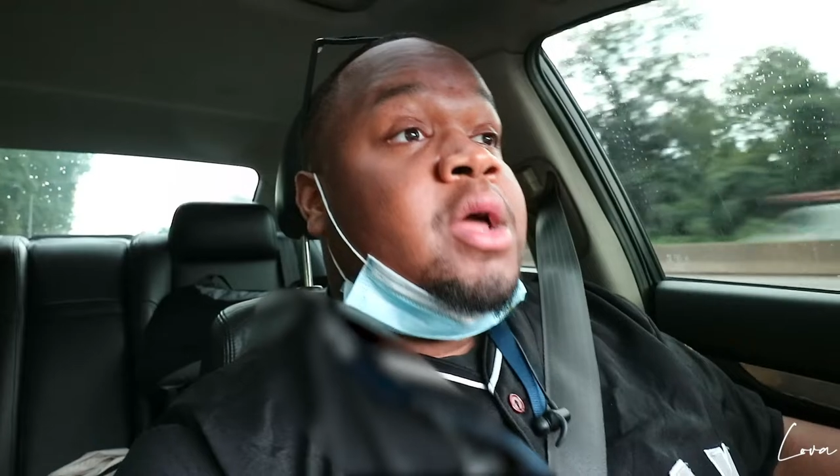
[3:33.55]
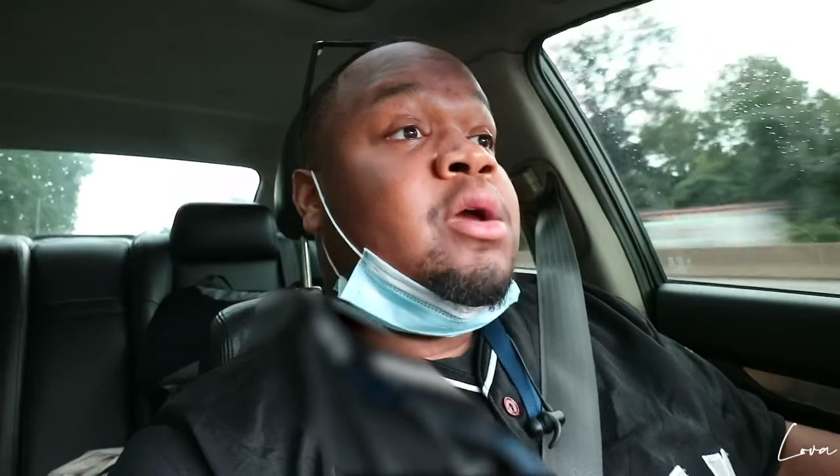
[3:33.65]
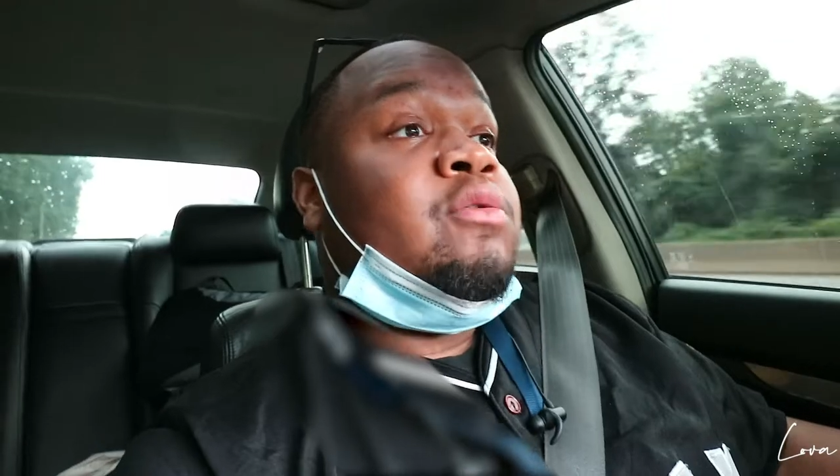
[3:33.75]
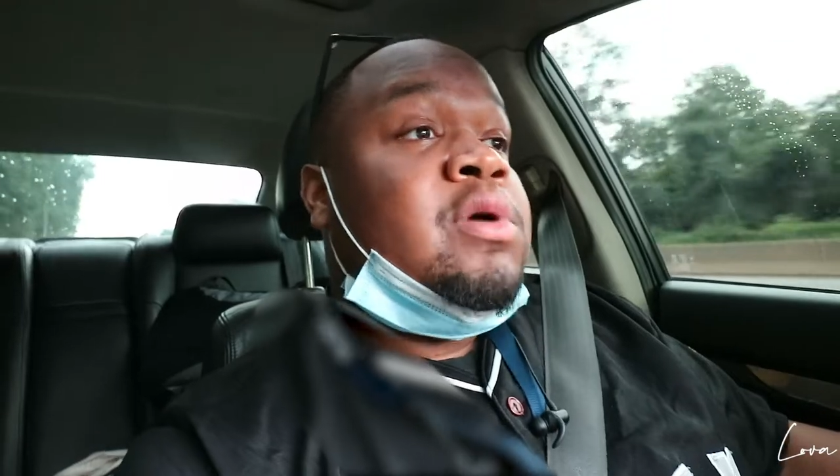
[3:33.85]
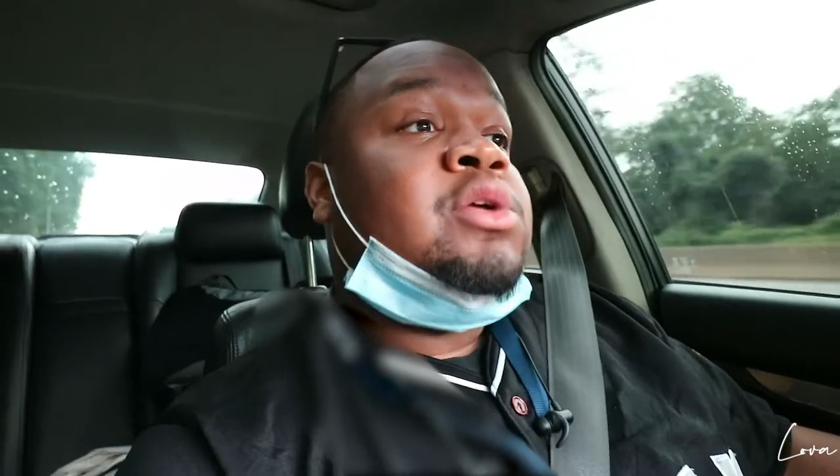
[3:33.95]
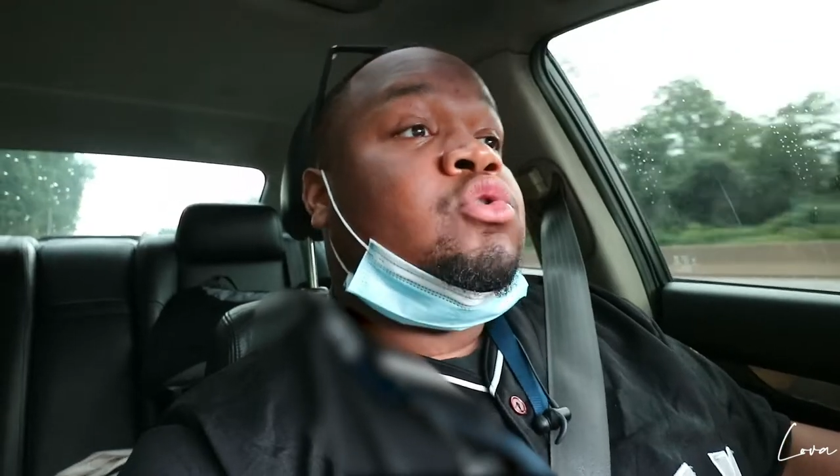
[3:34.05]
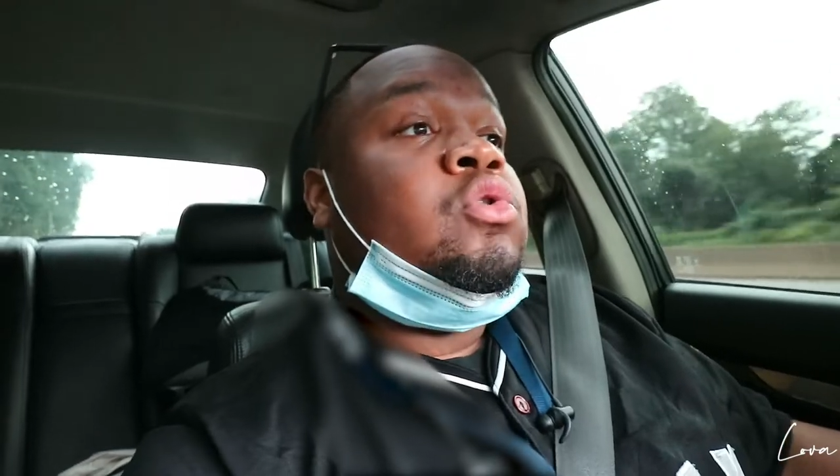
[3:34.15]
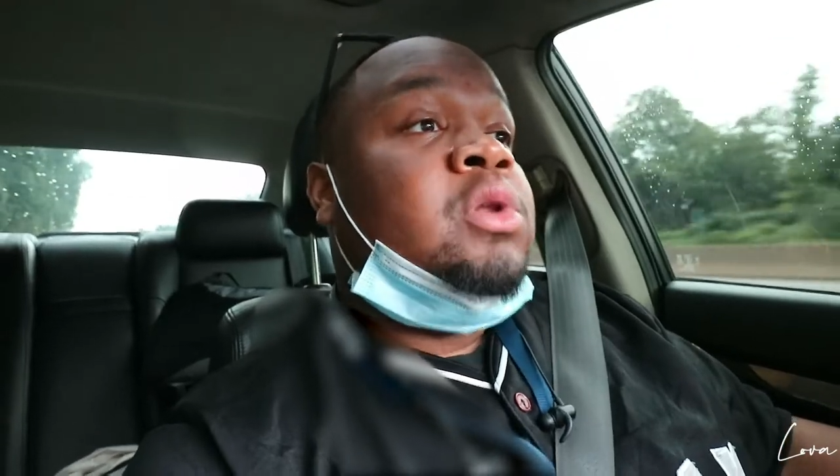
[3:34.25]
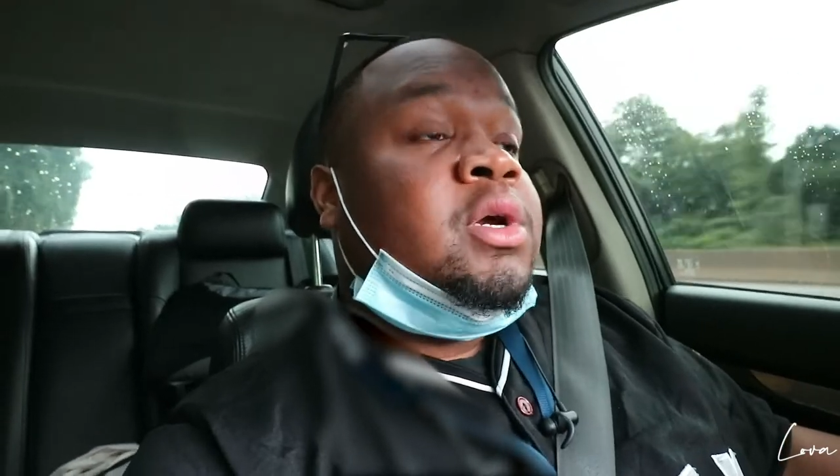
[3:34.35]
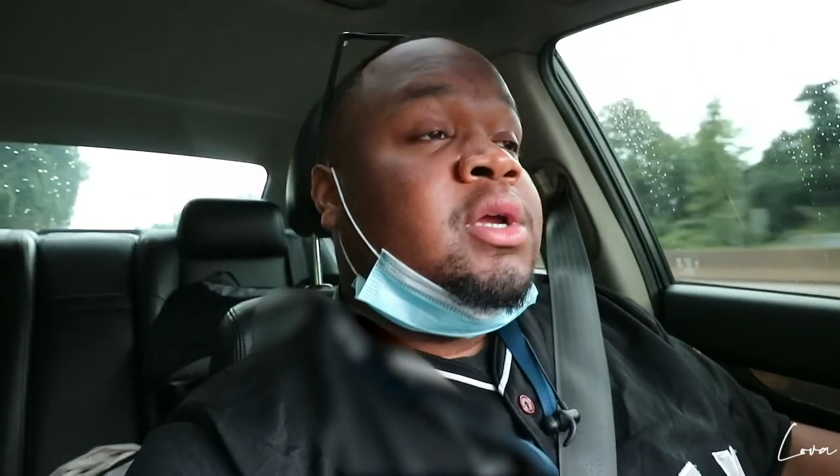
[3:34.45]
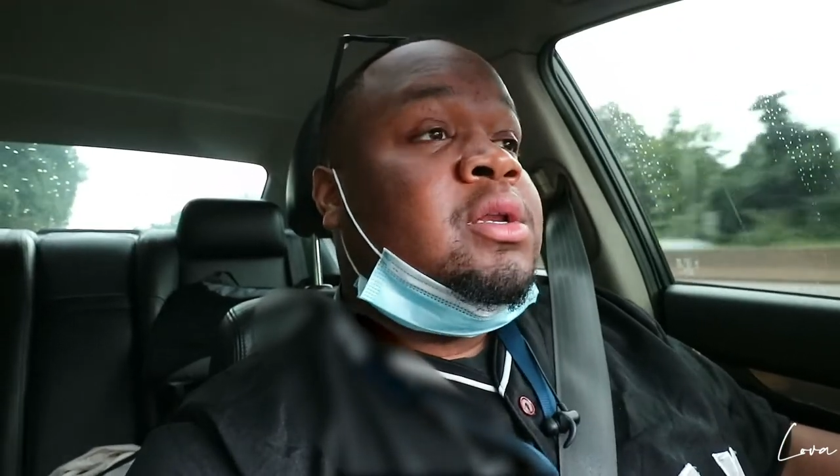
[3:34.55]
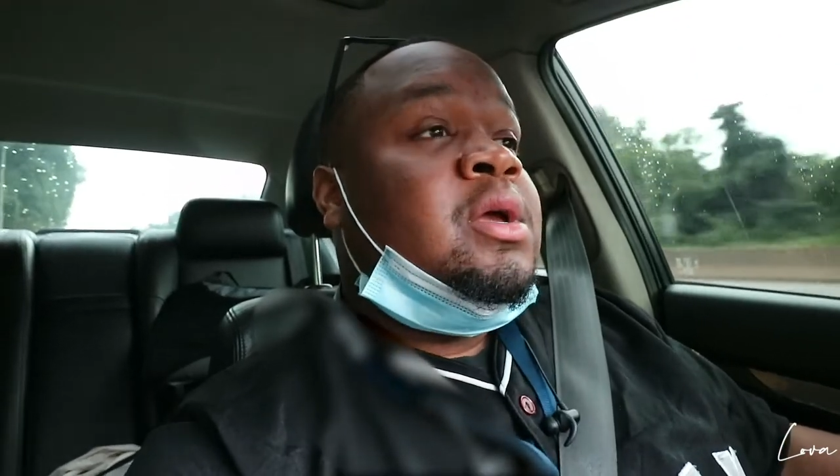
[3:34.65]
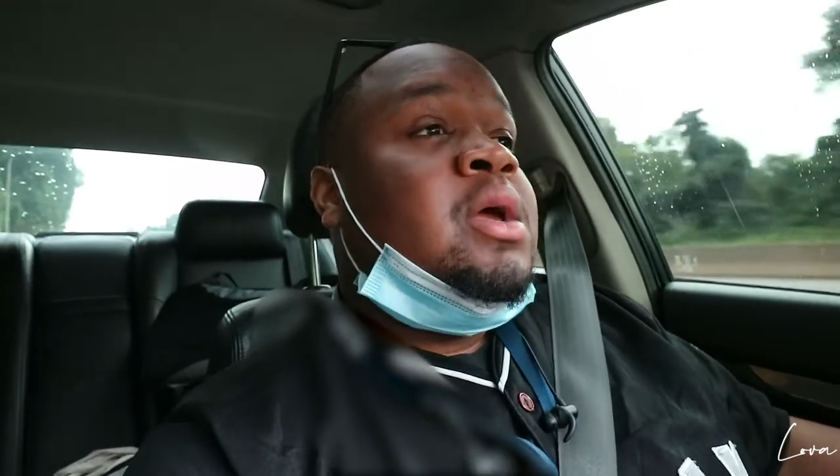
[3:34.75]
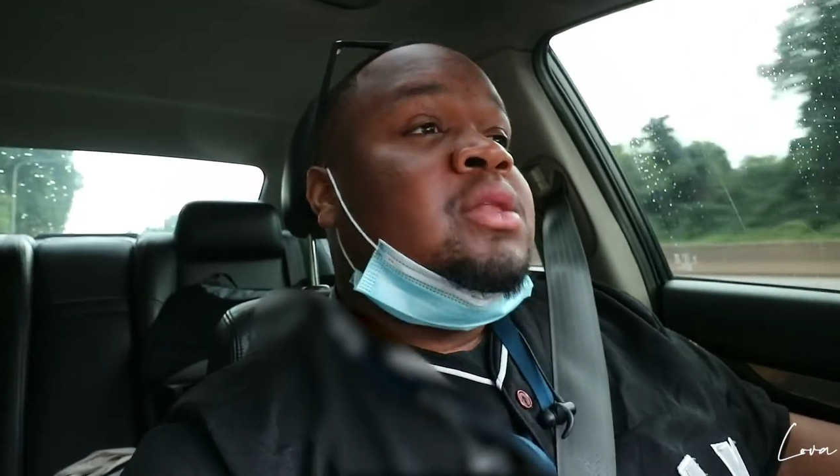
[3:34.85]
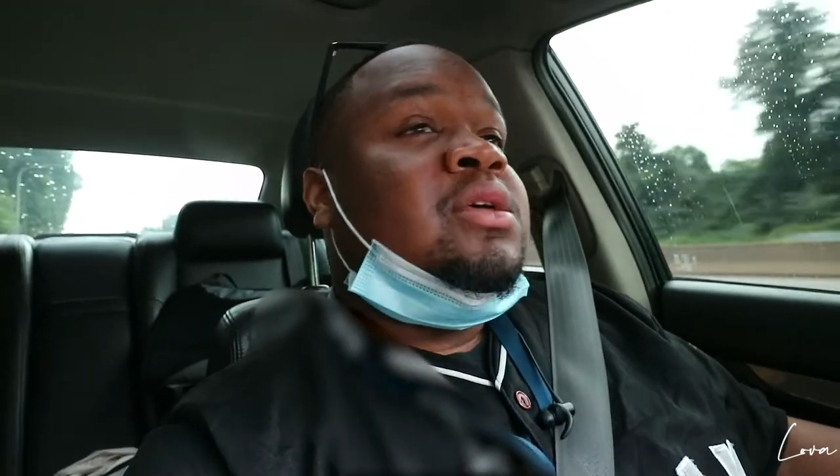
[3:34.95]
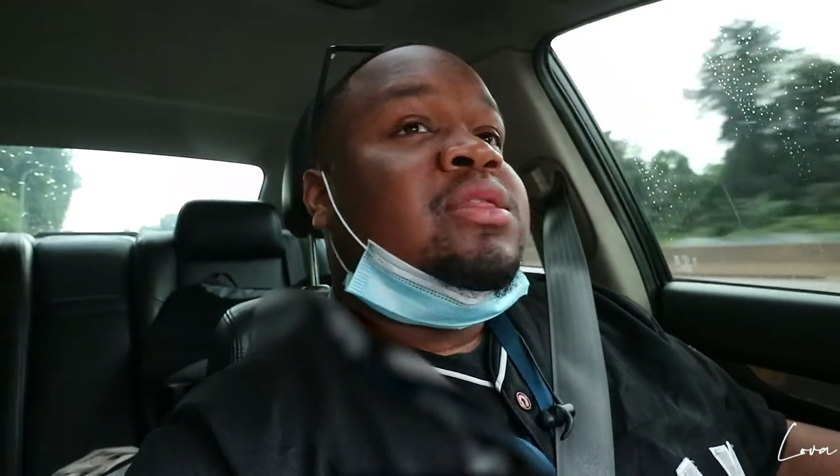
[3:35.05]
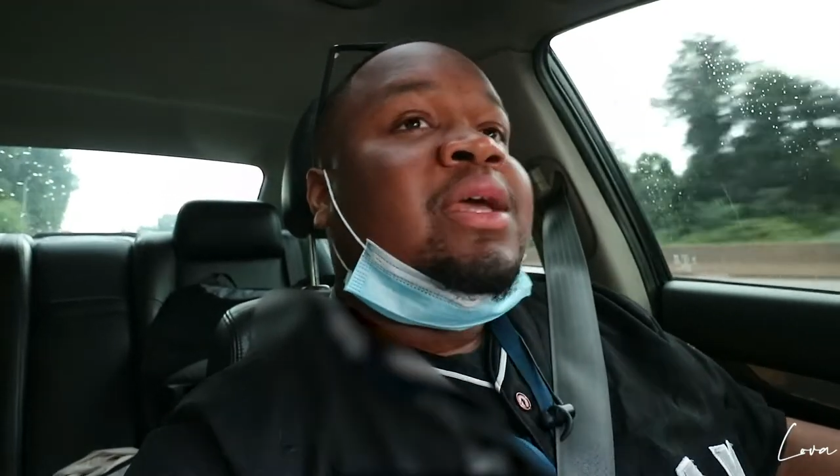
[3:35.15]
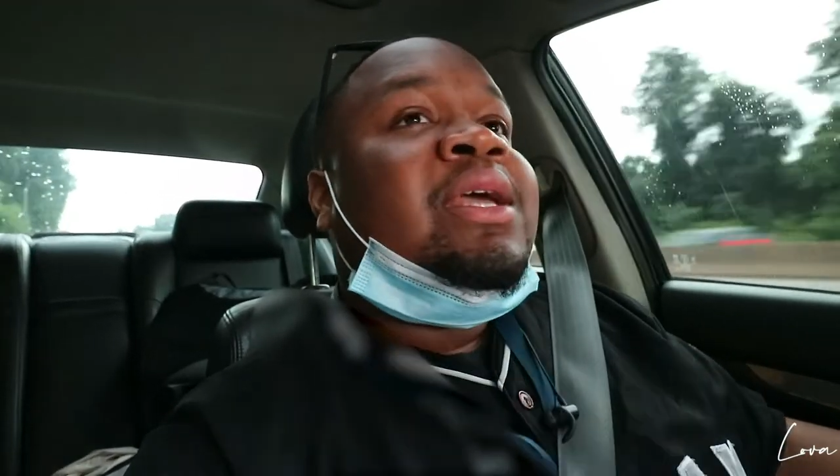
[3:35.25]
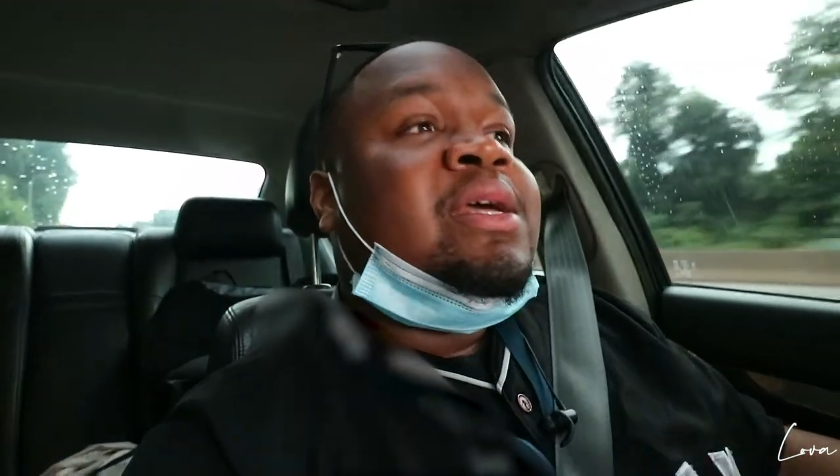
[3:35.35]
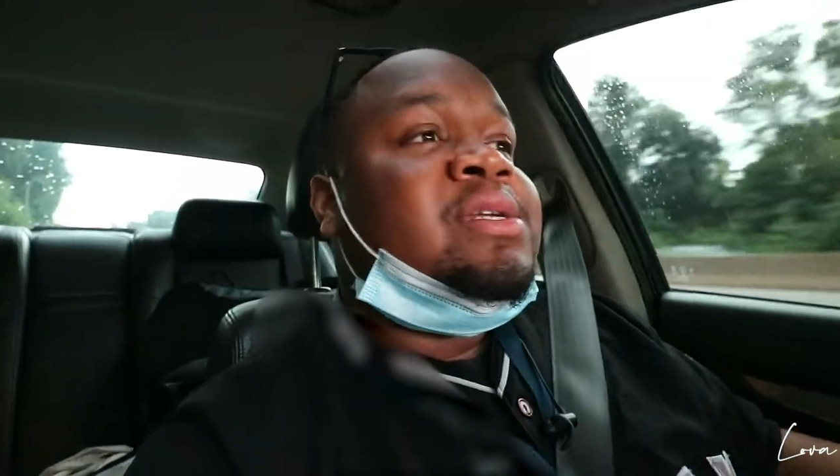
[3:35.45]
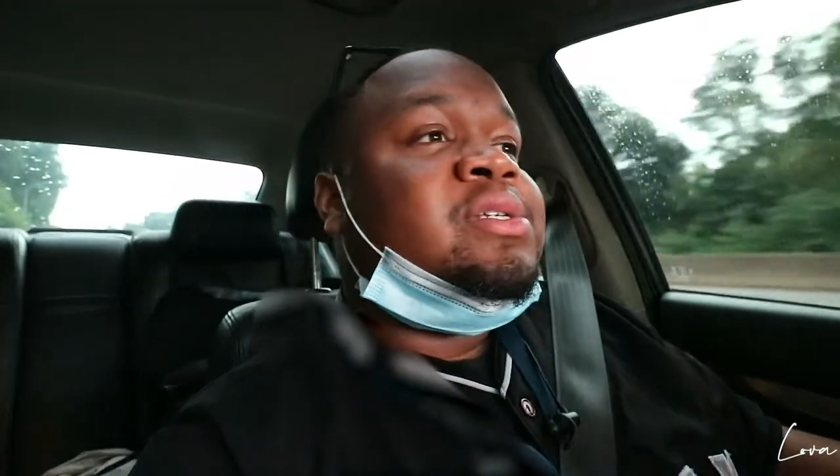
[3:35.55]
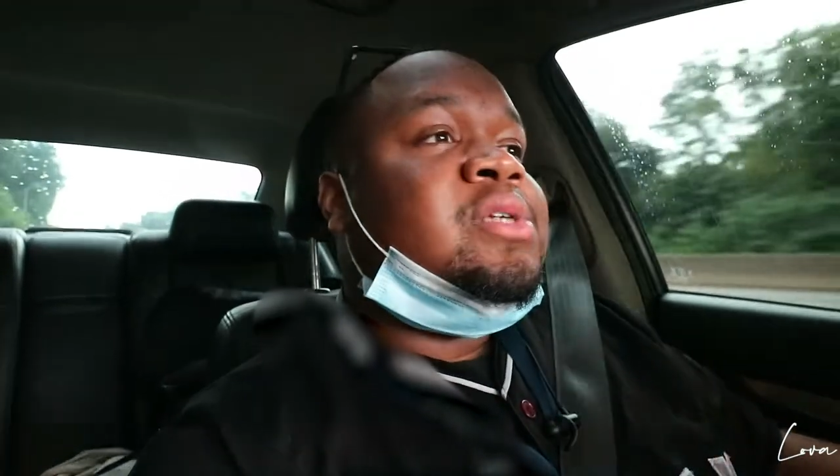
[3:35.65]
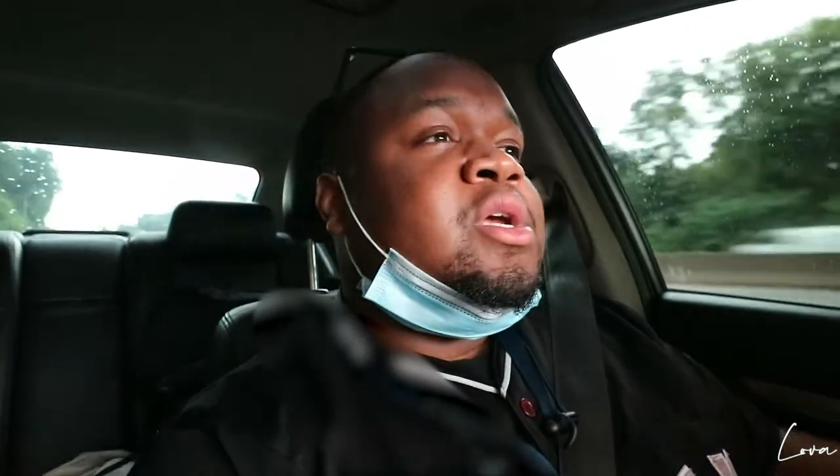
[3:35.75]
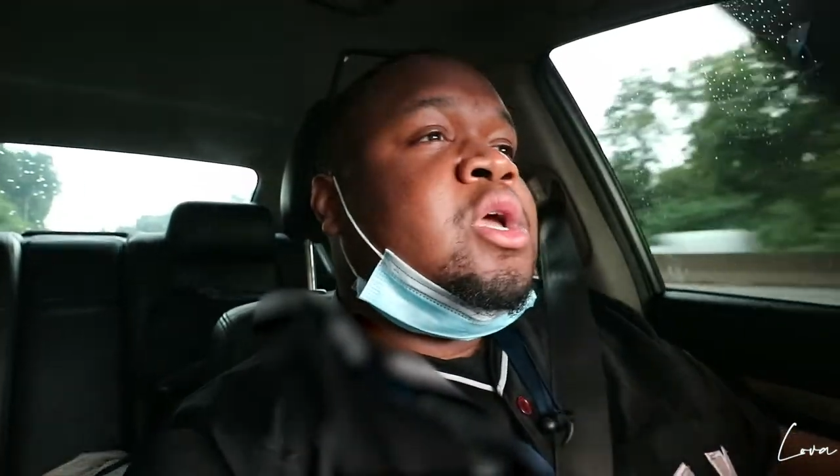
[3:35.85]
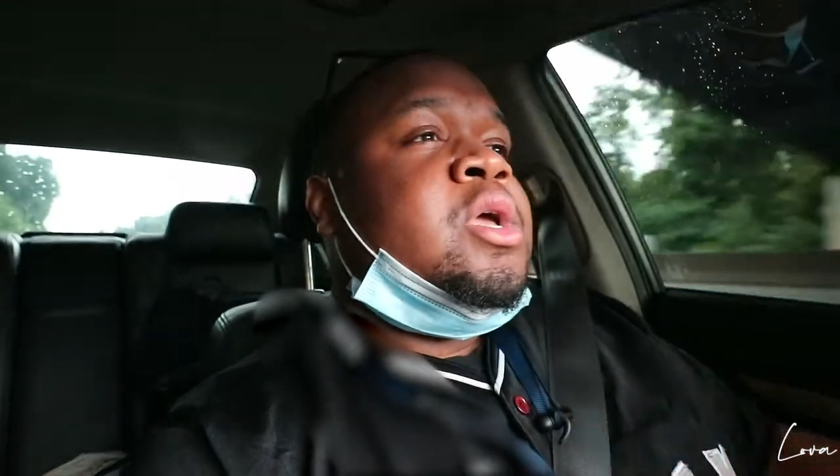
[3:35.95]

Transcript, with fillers: They're really cool looking. The thing is,